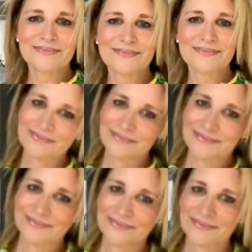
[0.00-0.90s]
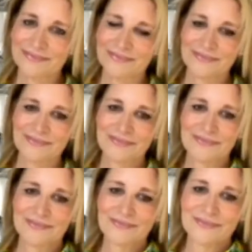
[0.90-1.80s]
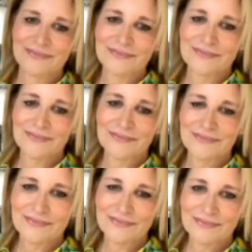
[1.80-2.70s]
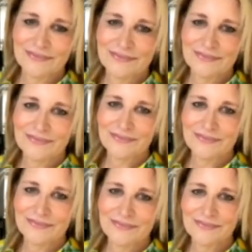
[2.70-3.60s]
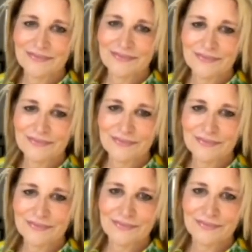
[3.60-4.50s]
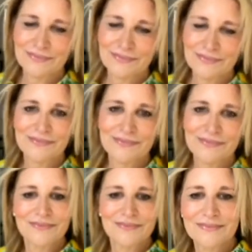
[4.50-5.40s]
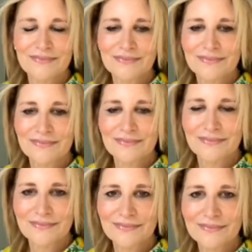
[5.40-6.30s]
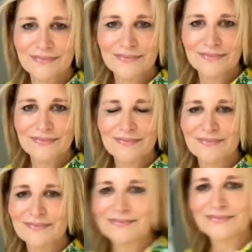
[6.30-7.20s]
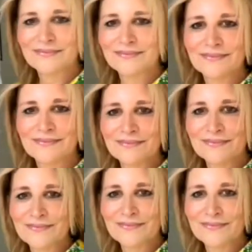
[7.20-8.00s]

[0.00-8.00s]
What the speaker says: The person shown says nothing.